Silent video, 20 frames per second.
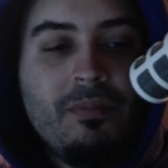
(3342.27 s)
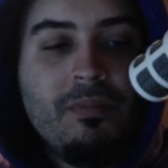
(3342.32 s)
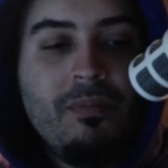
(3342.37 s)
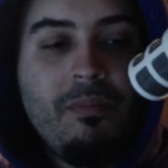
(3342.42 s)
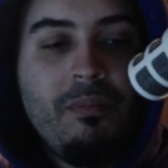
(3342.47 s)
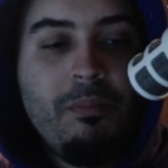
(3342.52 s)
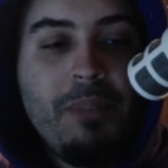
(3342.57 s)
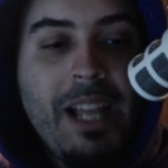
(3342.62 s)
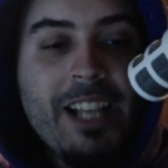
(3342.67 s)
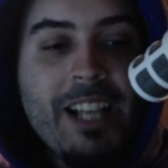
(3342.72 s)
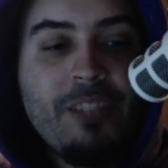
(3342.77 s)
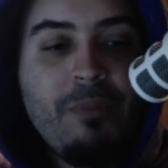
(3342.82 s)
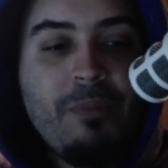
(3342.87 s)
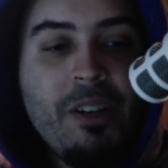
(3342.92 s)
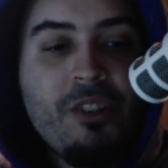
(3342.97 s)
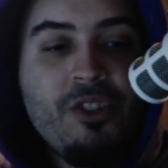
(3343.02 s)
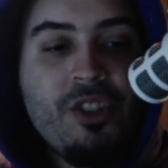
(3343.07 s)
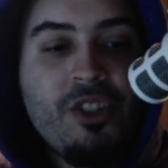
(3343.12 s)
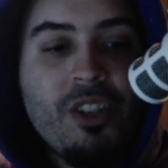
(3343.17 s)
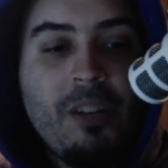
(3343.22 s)
Black Spear
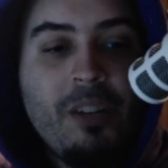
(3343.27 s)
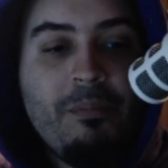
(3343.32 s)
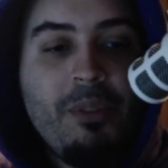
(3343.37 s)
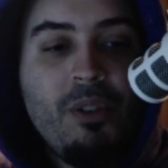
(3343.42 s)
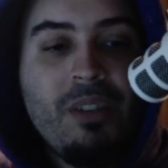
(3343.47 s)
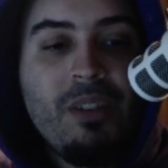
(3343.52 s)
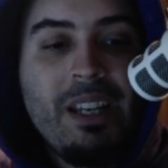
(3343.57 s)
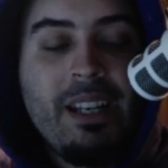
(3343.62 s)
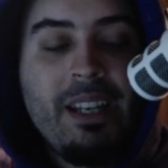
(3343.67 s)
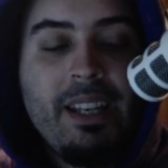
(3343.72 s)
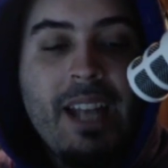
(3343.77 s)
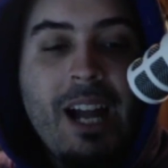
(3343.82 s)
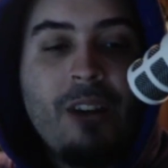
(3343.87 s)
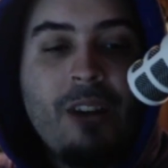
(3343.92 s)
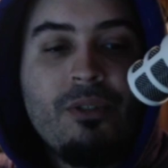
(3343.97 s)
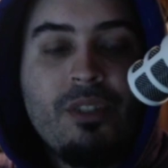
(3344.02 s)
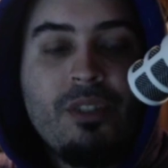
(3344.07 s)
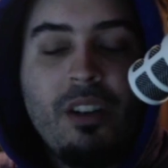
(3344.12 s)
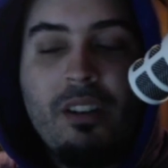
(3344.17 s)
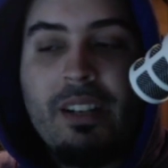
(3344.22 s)
and Shunpo can now
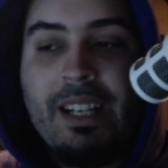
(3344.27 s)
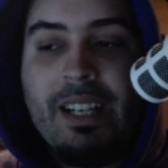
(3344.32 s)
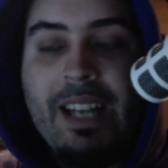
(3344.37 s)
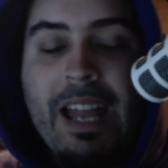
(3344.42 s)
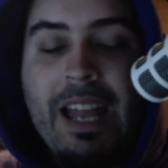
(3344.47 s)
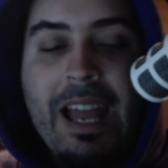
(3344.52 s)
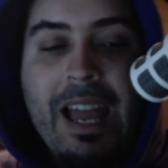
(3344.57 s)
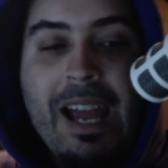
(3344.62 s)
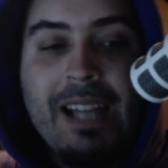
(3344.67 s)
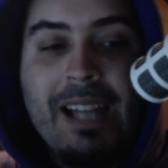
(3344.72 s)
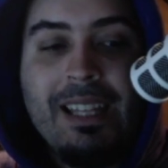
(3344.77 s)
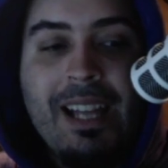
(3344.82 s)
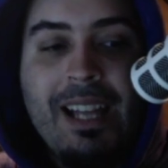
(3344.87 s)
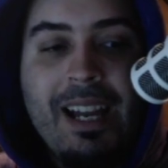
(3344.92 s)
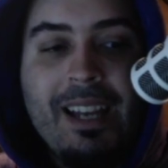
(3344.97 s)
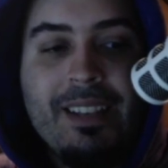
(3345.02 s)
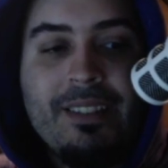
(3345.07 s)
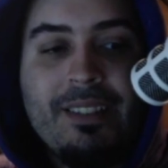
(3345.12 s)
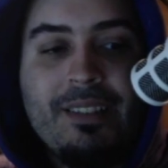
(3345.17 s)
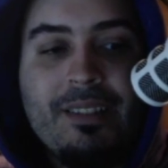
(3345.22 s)
target
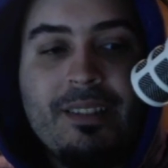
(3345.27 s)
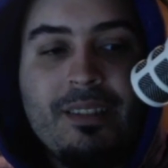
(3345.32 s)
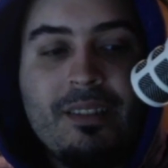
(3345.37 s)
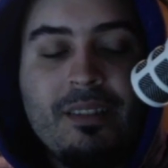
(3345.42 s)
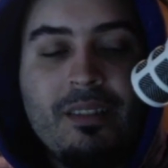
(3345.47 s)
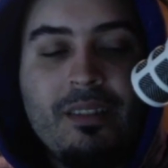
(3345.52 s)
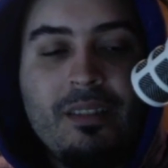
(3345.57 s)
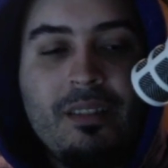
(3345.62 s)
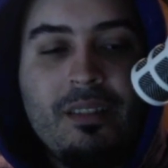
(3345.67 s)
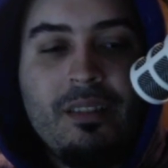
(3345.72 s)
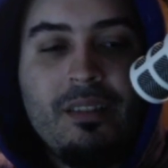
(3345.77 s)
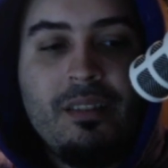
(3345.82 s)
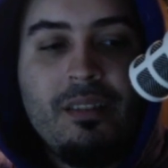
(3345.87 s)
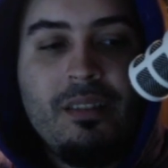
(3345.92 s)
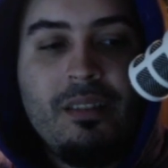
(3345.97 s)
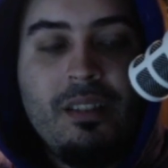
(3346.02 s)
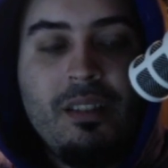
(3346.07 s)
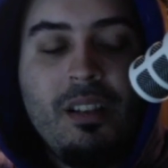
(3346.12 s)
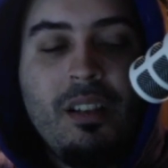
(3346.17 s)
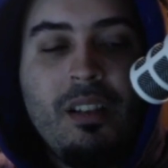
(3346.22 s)
allies.
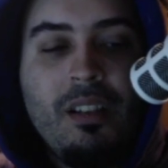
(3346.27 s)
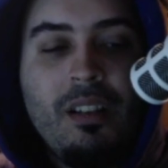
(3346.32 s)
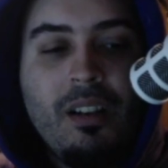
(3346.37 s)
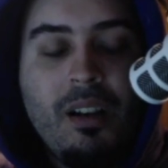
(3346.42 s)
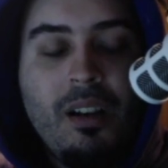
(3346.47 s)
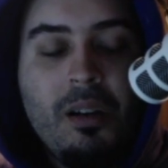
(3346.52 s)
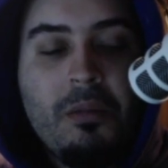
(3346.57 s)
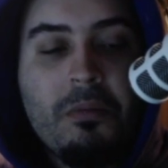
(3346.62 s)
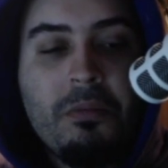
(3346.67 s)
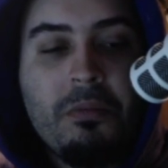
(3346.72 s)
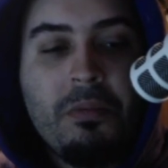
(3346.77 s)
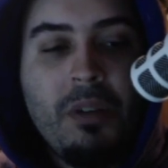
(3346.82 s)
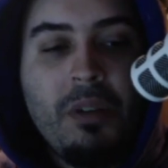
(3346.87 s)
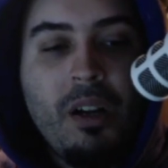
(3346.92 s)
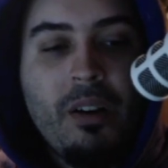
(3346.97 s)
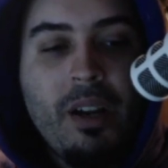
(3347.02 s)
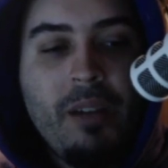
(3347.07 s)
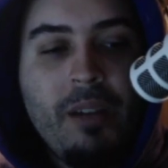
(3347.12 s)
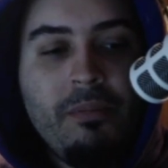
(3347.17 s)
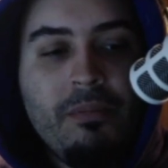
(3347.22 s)
Oh,
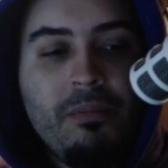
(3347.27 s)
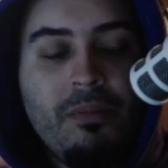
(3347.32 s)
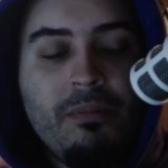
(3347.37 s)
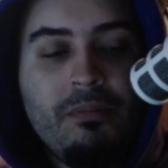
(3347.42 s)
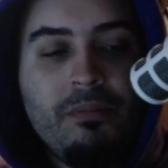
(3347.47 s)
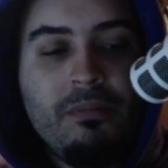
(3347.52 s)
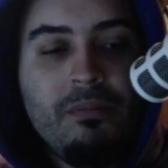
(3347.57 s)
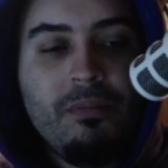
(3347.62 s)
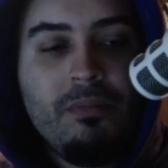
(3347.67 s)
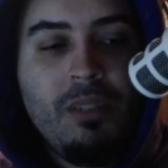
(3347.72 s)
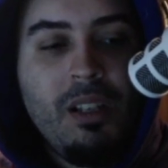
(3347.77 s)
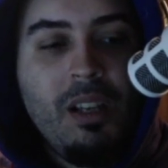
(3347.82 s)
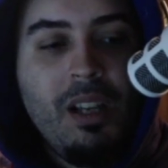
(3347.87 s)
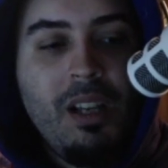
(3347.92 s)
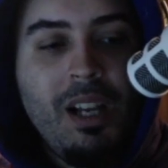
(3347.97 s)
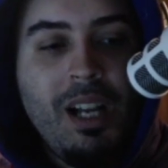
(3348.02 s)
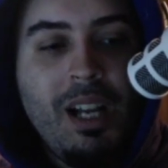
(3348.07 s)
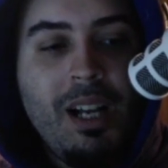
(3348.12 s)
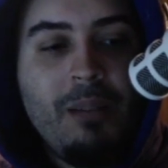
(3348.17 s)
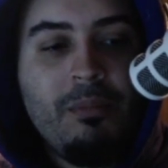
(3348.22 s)
okay.
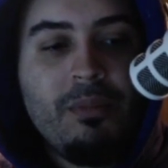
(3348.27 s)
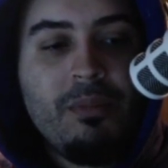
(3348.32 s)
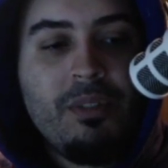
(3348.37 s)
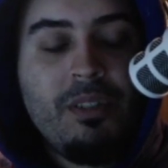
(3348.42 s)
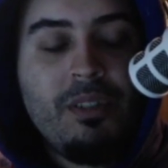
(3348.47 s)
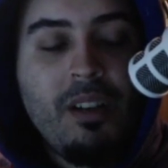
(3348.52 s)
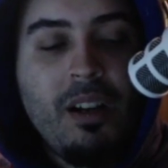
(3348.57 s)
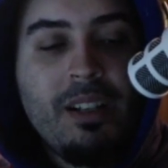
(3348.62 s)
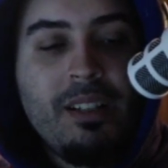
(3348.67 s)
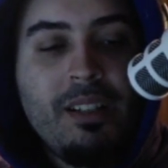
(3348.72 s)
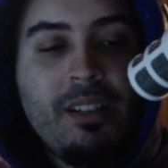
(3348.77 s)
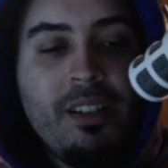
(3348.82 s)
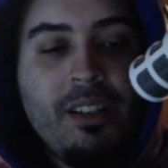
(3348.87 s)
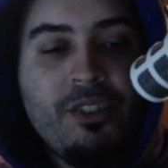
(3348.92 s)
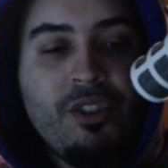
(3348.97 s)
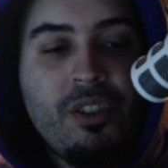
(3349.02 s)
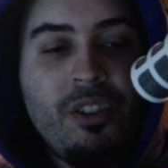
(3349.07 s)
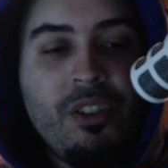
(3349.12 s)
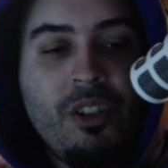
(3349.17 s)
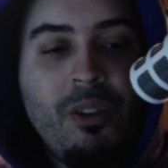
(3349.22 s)
Dawn and Dust
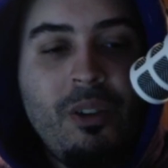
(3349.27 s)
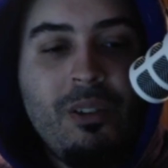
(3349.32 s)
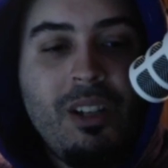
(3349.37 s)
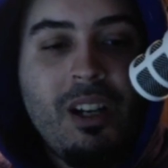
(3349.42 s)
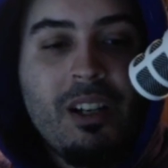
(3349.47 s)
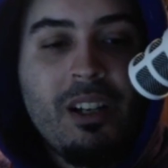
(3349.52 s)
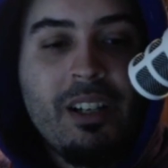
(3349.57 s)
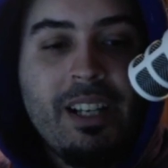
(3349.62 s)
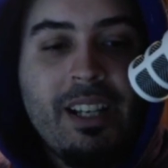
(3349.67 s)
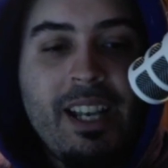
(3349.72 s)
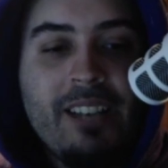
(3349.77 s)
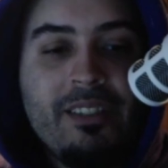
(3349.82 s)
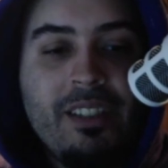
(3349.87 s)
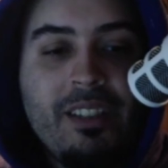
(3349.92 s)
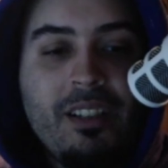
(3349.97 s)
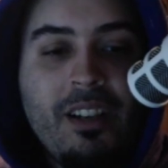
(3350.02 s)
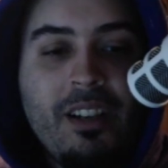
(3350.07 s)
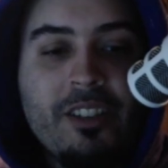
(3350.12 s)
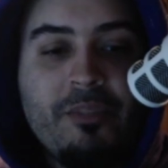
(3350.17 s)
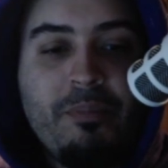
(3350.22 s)
should no longer occasionally
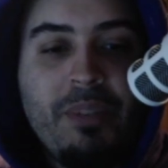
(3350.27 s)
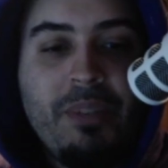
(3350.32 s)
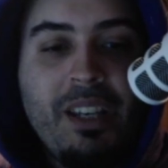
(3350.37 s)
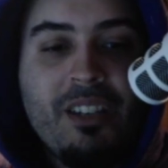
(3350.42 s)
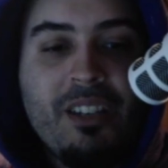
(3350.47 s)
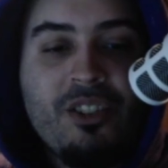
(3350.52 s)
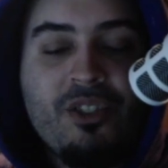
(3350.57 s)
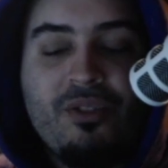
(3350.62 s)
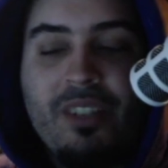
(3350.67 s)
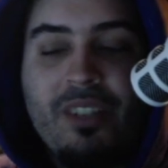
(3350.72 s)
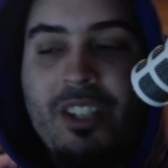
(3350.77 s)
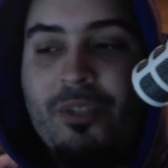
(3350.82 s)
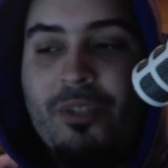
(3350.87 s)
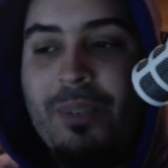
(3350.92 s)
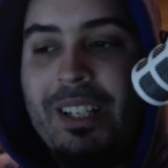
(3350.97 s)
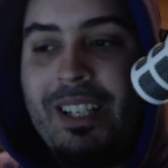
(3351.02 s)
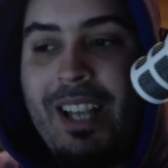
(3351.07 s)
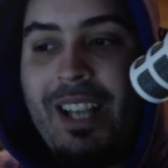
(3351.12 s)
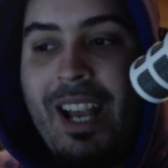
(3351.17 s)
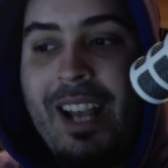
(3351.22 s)
cause pink streaks
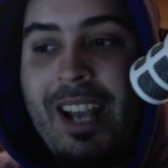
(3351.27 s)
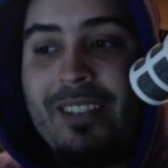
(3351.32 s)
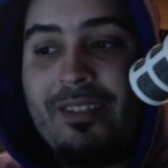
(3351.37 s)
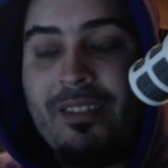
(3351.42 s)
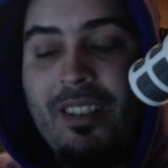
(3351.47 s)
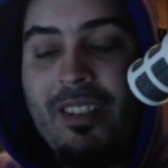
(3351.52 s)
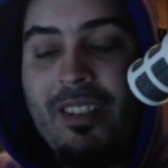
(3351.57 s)
when cast.